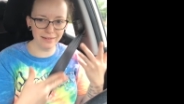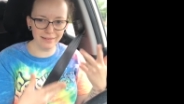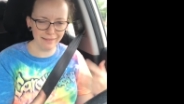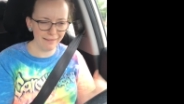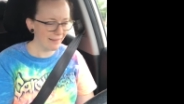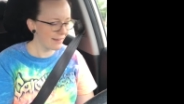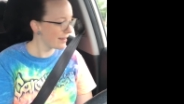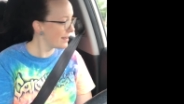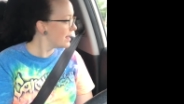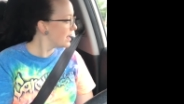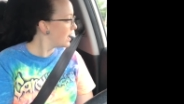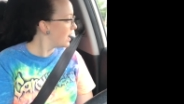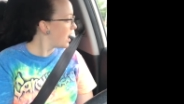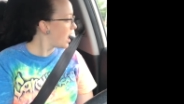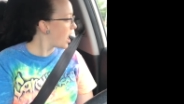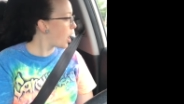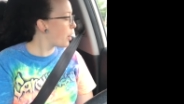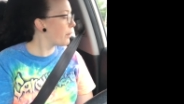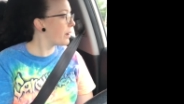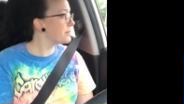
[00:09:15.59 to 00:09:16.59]

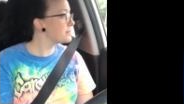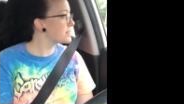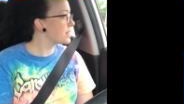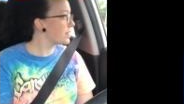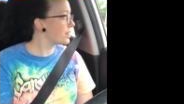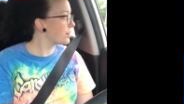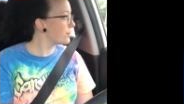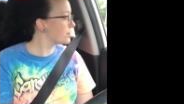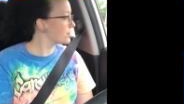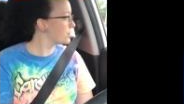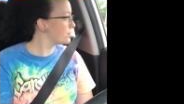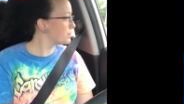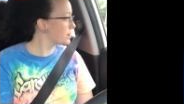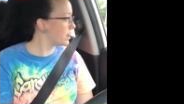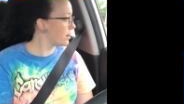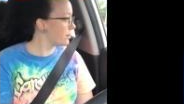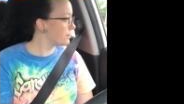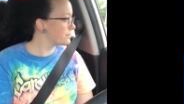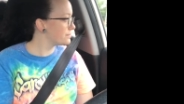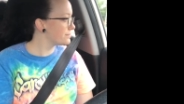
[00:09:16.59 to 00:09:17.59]
oh, I was gonna go to
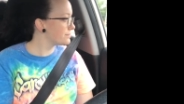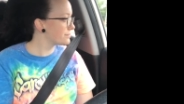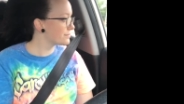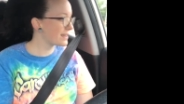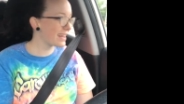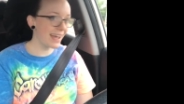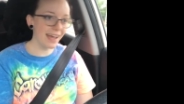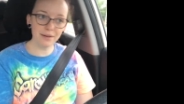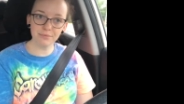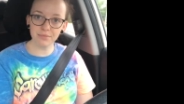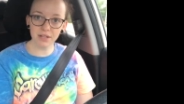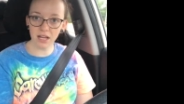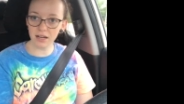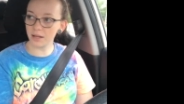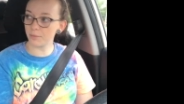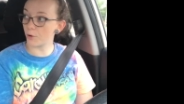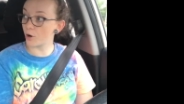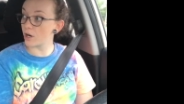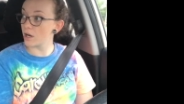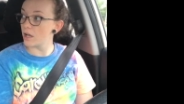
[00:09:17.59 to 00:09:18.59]
Goodwill. Nah, not
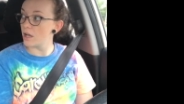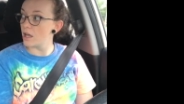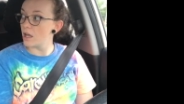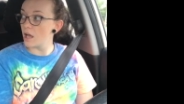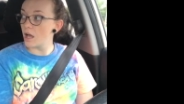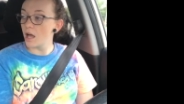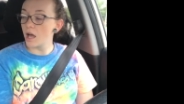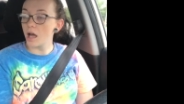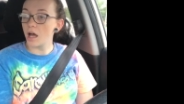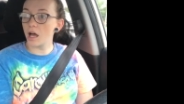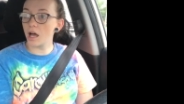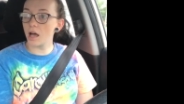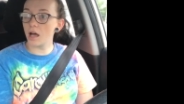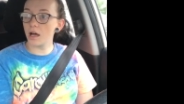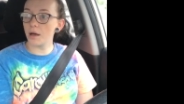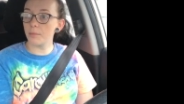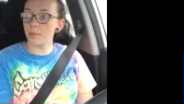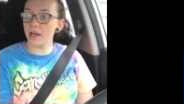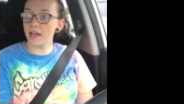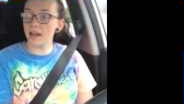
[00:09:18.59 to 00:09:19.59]
anymore.
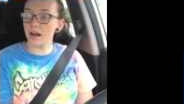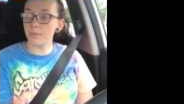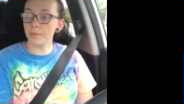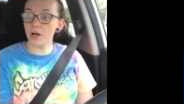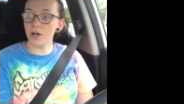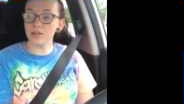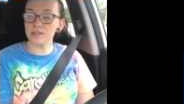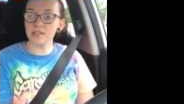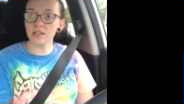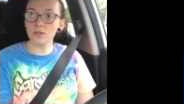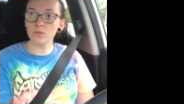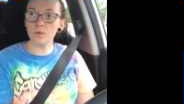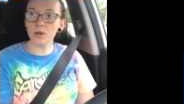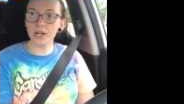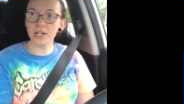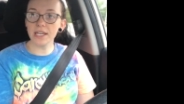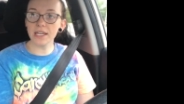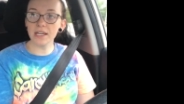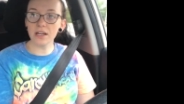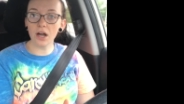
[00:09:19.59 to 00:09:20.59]
Um, and I'm also
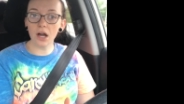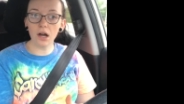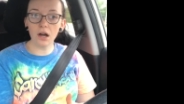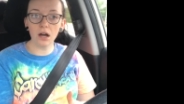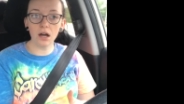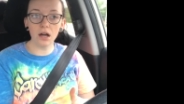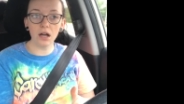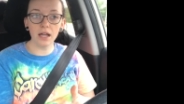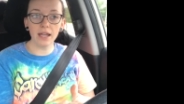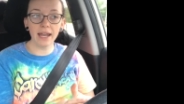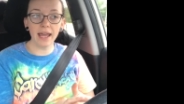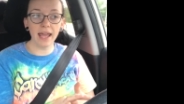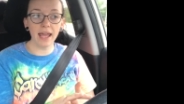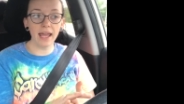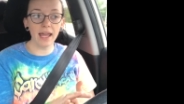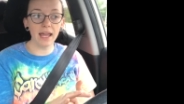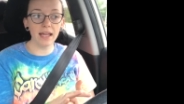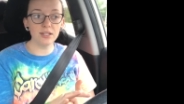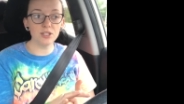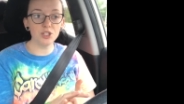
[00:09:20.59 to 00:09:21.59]
working on
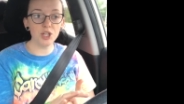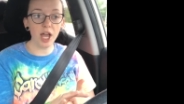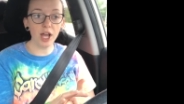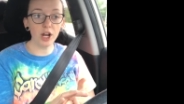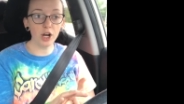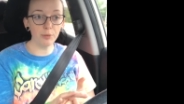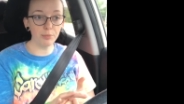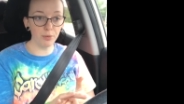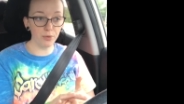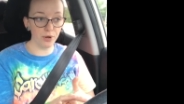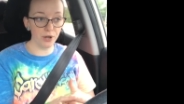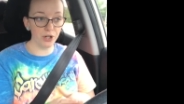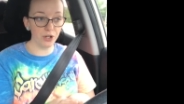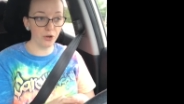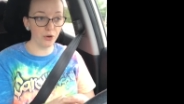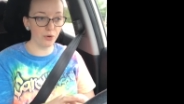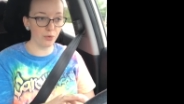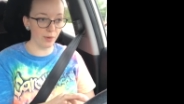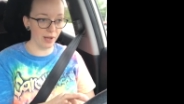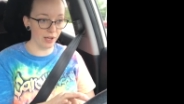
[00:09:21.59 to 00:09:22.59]
a checkerboard
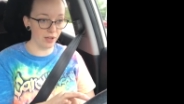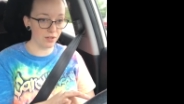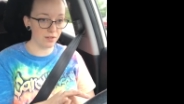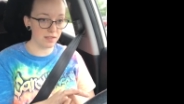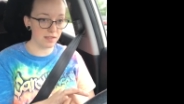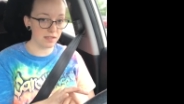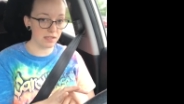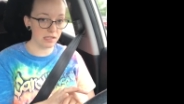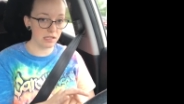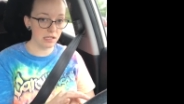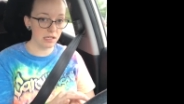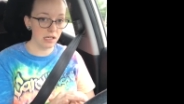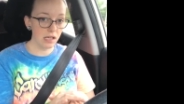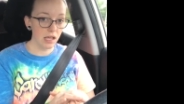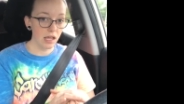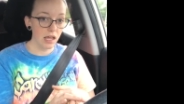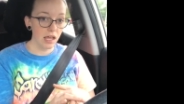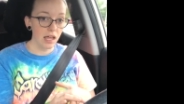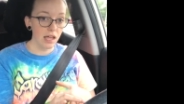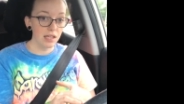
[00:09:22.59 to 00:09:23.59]
quilt.
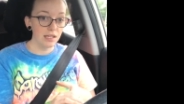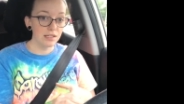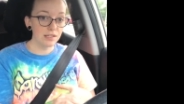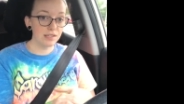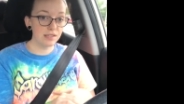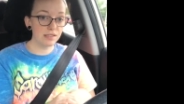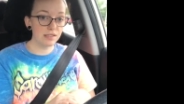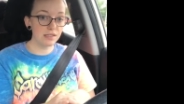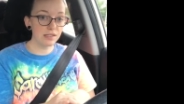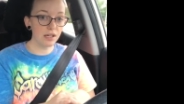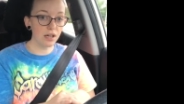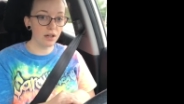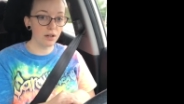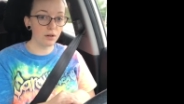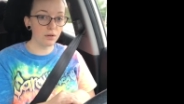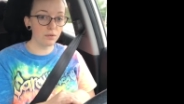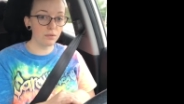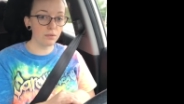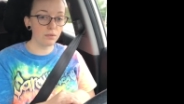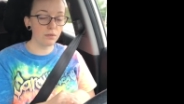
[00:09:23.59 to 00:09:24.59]

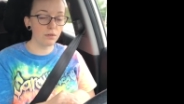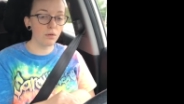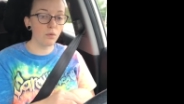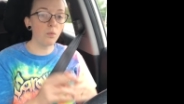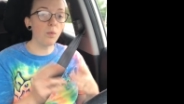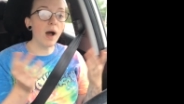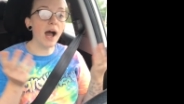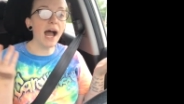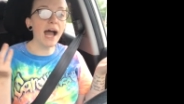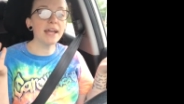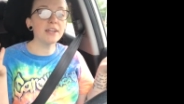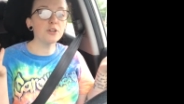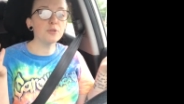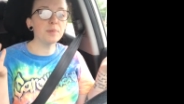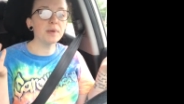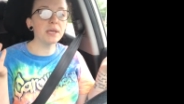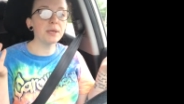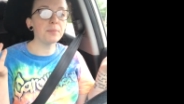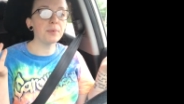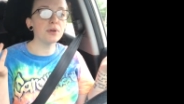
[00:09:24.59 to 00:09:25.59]
So why do
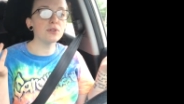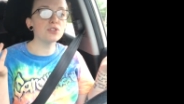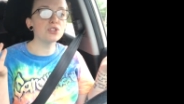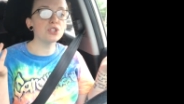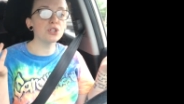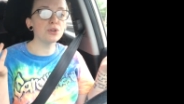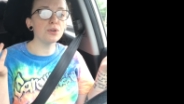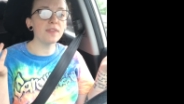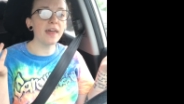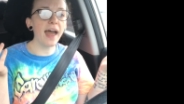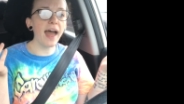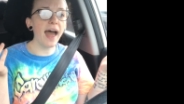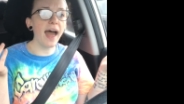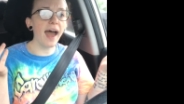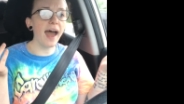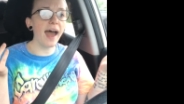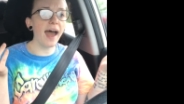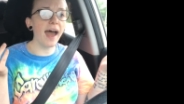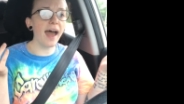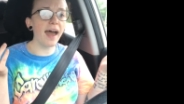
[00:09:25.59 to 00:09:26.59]
people do
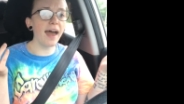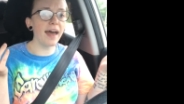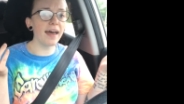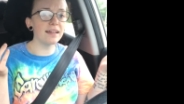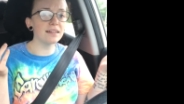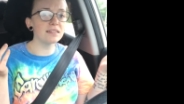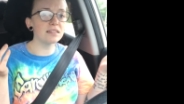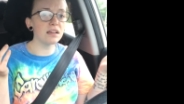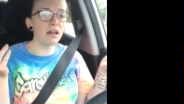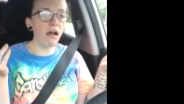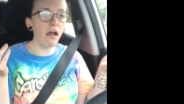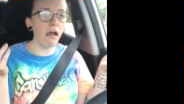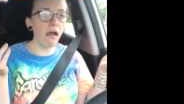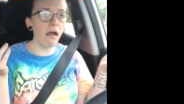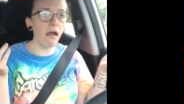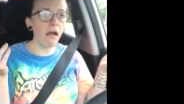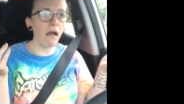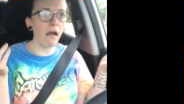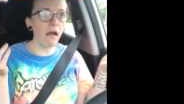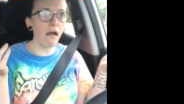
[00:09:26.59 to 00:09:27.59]
that?
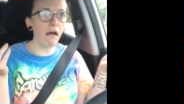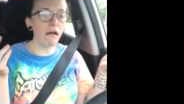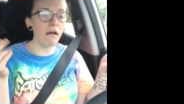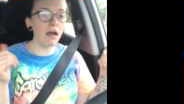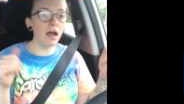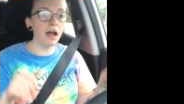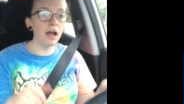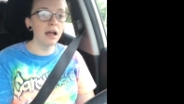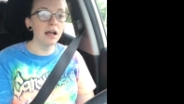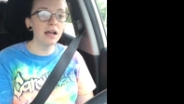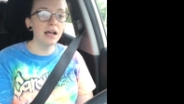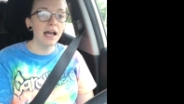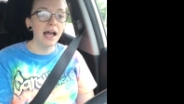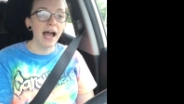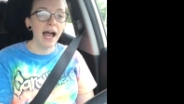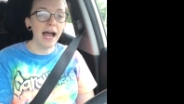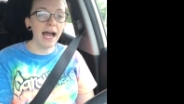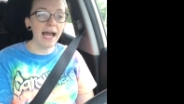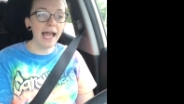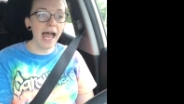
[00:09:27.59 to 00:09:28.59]
Ah!
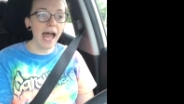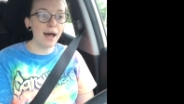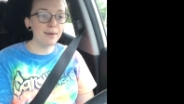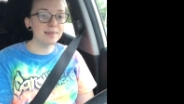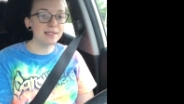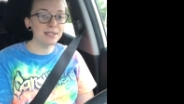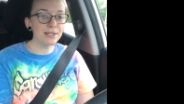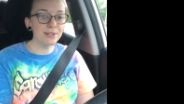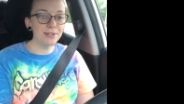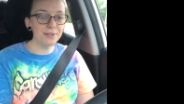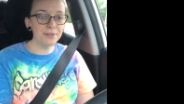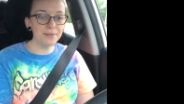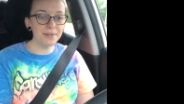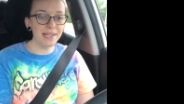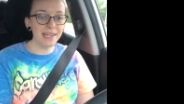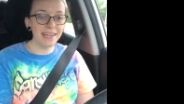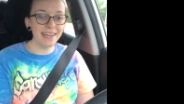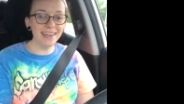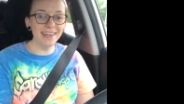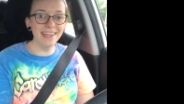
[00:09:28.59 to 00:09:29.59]
I
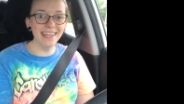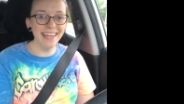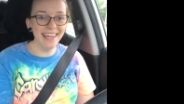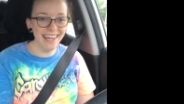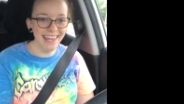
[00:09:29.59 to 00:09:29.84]
absolutely